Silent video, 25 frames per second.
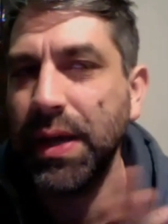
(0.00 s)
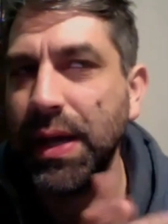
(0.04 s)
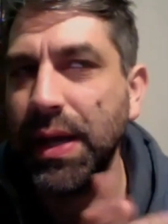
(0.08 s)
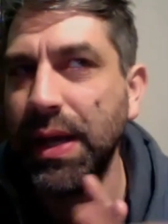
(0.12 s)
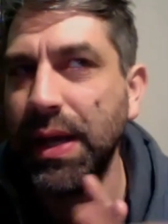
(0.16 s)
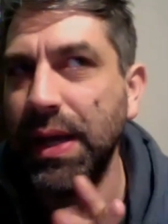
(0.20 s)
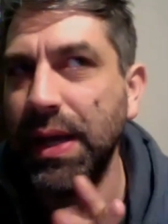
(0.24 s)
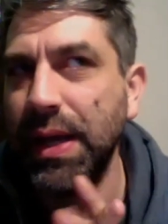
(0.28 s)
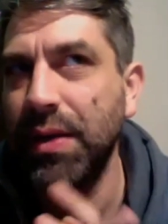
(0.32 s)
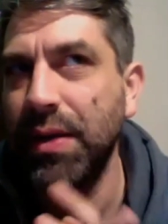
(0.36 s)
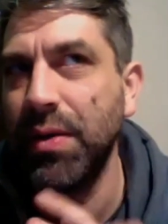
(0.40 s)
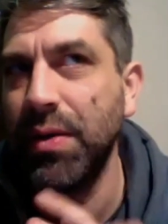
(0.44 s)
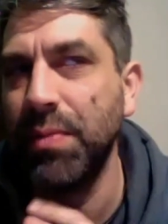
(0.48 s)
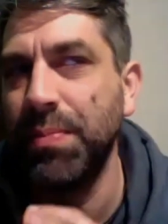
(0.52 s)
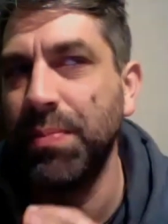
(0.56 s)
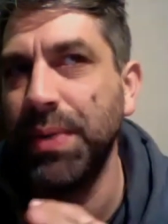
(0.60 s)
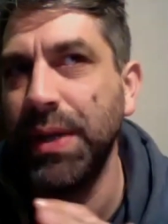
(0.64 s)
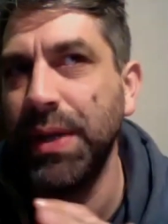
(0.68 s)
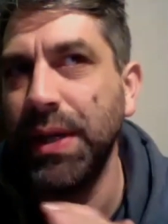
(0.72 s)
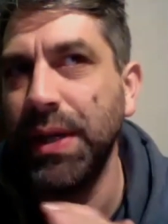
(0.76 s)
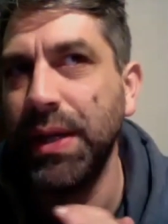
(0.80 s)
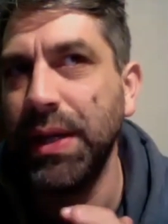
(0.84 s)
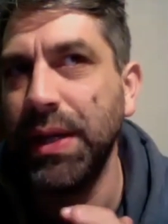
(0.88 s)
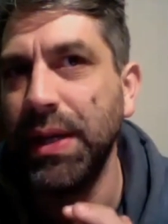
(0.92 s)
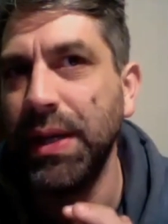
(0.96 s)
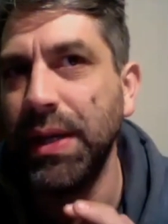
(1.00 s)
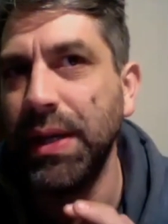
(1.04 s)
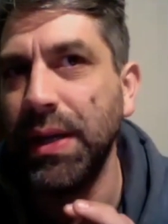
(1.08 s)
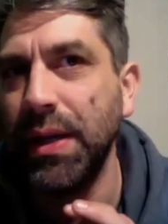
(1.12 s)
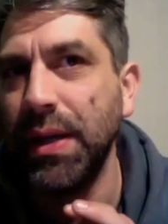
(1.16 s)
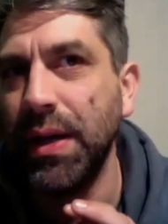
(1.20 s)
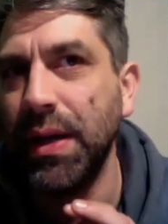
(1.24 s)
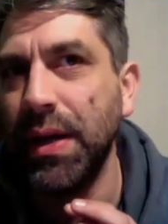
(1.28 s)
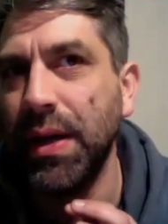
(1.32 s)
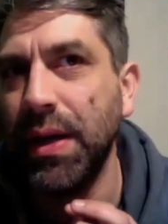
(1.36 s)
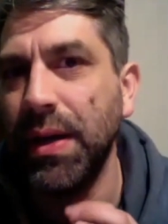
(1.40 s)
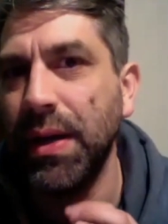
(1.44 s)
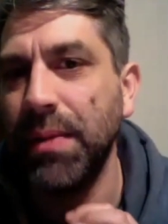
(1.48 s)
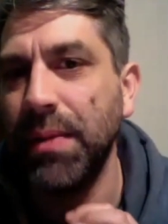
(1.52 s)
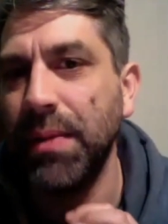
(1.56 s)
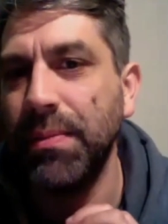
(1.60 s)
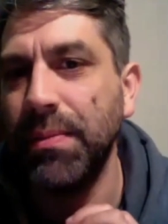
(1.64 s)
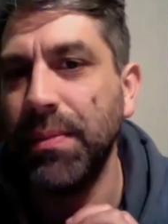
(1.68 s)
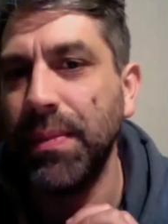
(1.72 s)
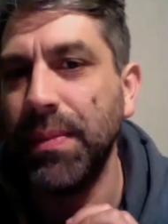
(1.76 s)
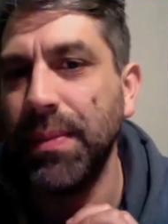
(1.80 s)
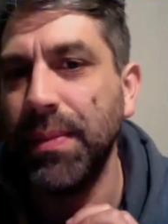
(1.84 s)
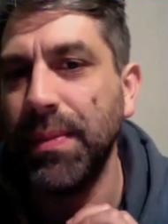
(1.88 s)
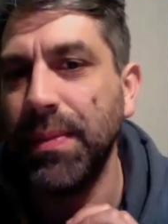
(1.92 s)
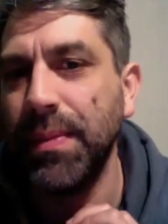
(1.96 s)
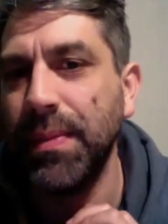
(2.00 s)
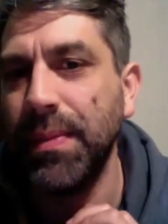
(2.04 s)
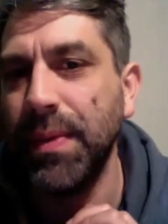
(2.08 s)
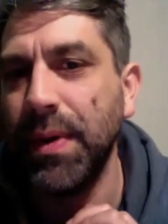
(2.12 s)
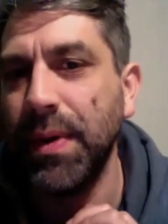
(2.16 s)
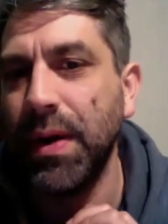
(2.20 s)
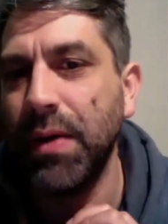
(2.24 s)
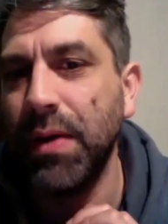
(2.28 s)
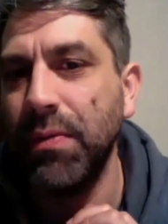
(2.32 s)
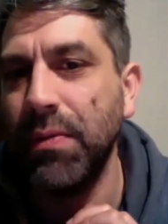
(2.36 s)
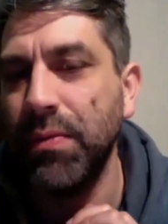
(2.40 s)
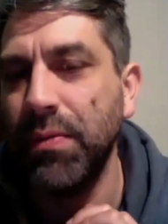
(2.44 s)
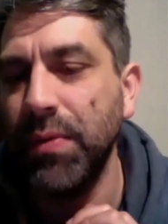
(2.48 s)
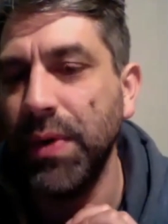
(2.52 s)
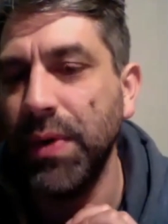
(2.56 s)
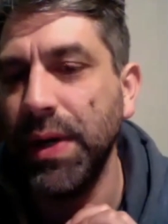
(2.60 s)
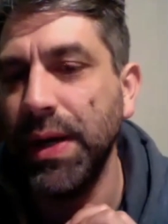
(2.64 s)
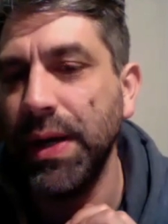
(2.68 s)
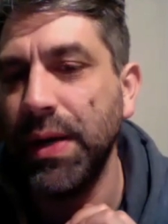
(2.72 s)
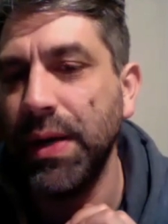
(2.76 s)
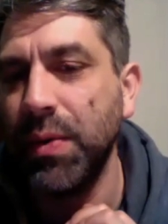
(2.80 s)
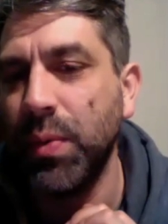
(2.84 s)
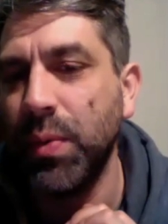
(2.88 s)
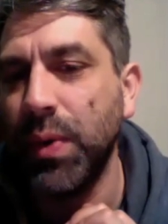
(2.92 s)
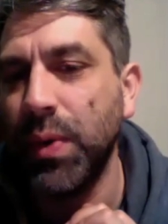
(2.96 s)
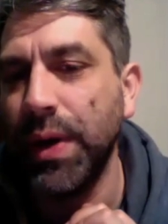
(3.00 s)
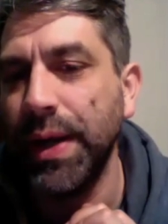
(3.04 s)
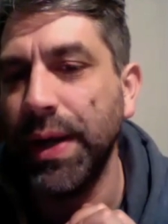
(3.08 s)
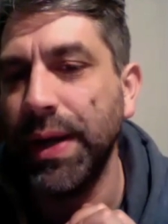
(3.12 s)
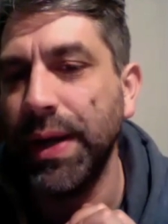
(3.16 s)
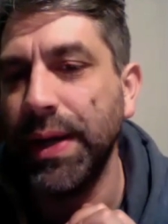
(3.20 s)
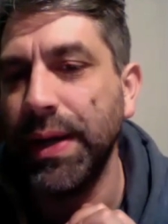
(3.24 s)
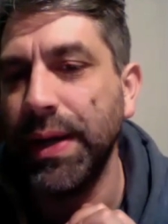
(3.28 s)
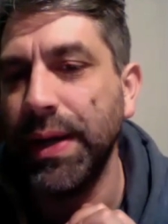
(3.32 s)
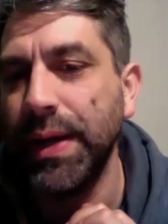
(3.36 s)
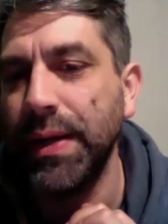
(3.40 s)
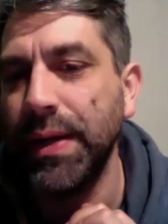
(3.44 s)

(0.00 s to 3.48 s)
it could be um a really quite